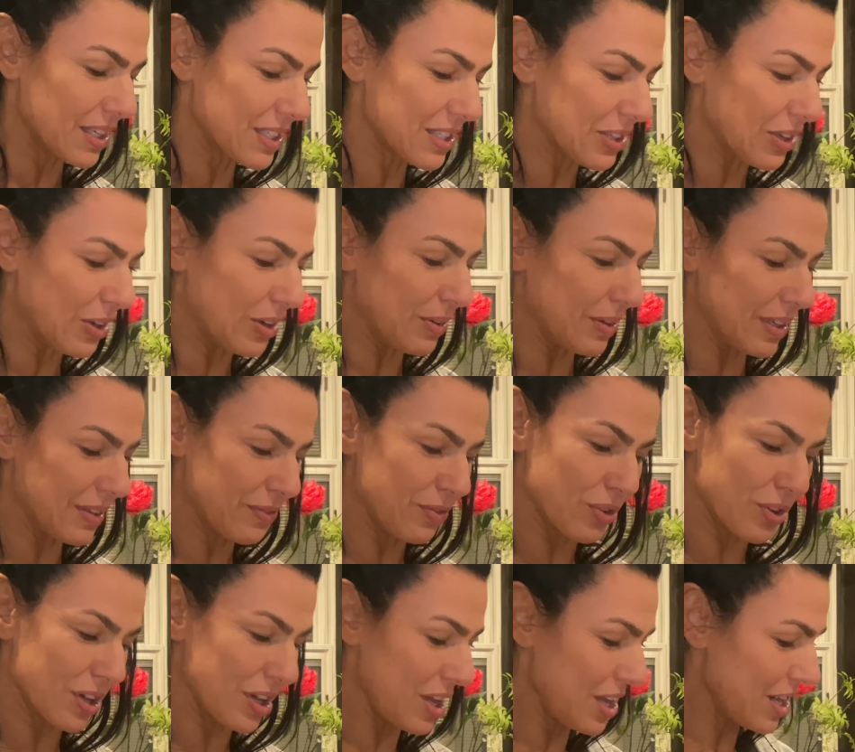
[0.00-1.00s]
So
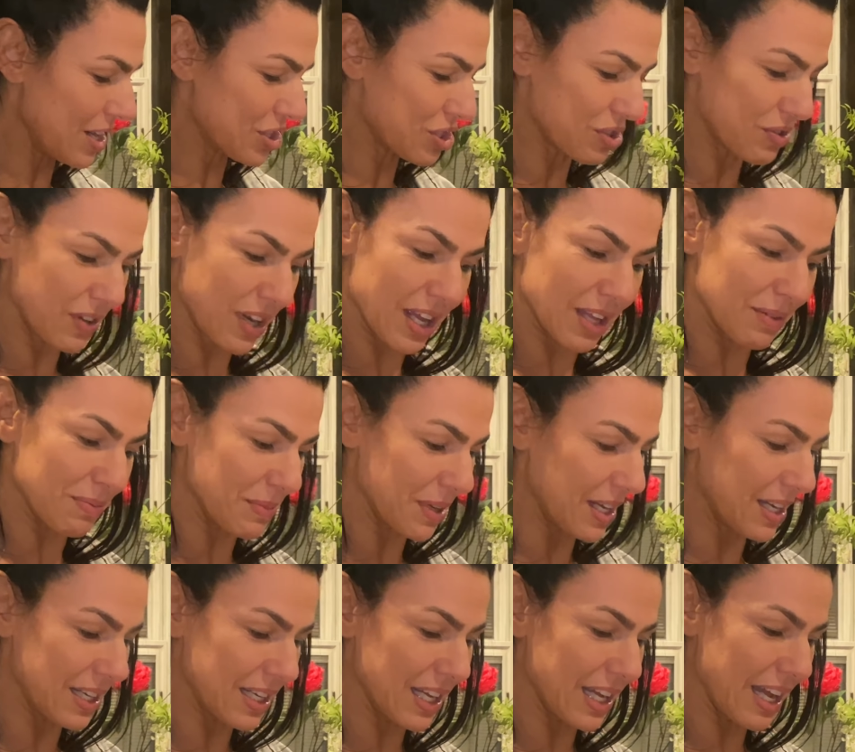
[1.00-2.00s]
for a year straight,
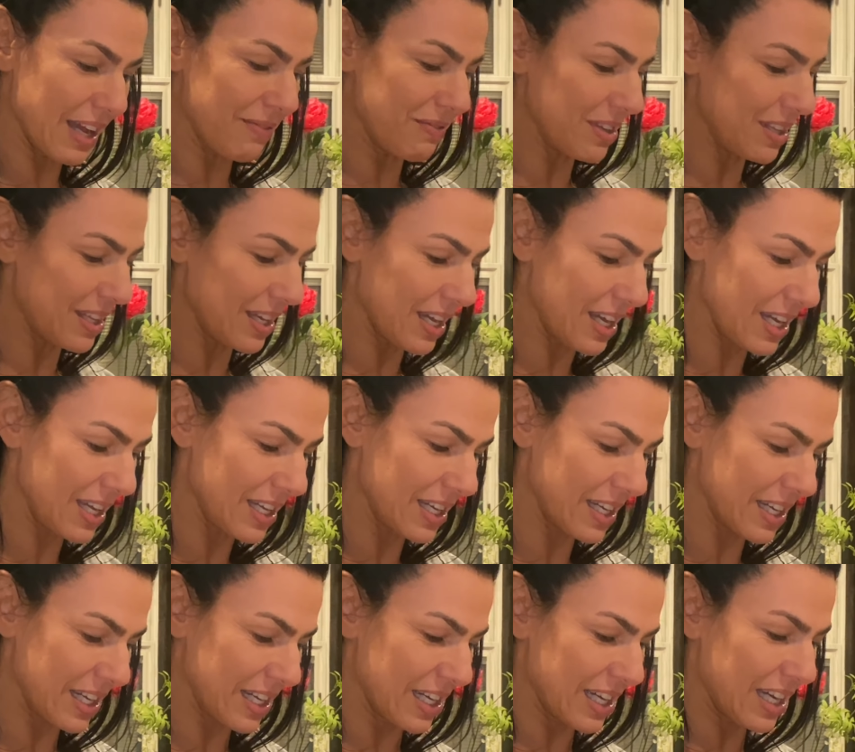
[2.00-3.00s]
man, every day
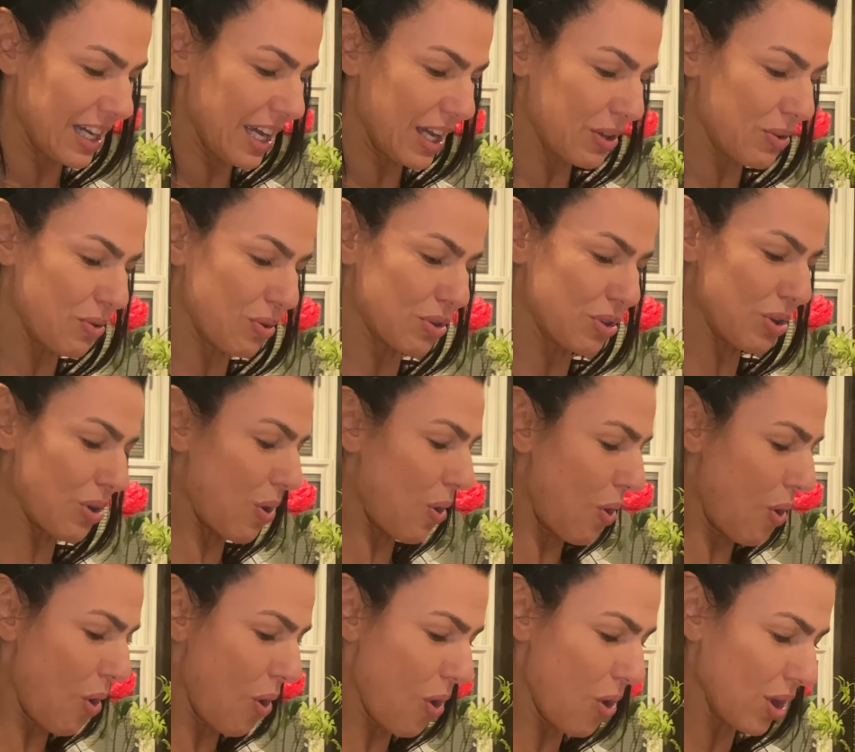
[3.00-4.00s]
I cooked
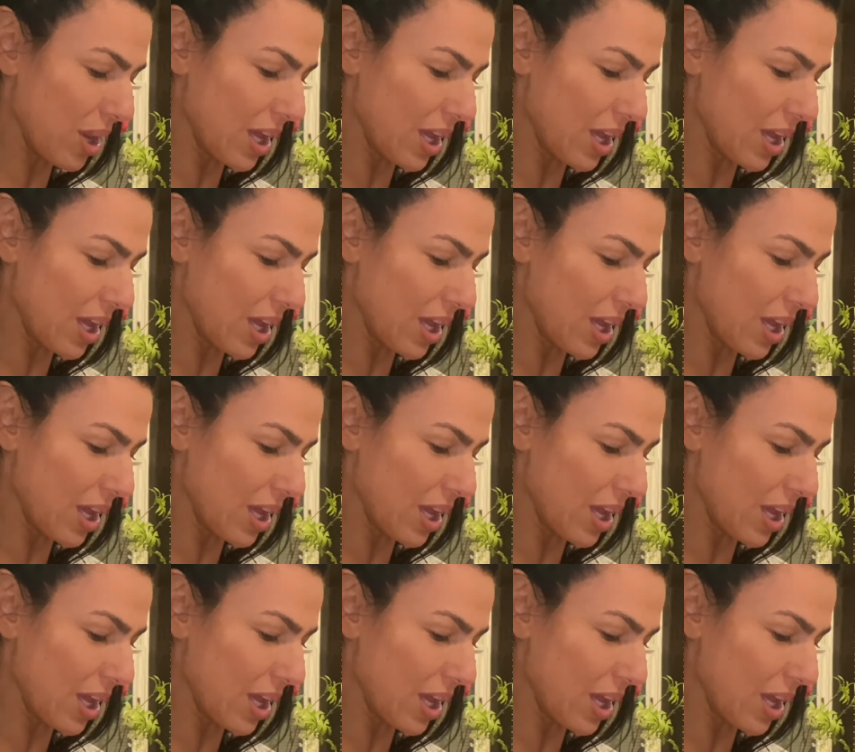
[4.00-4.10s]
all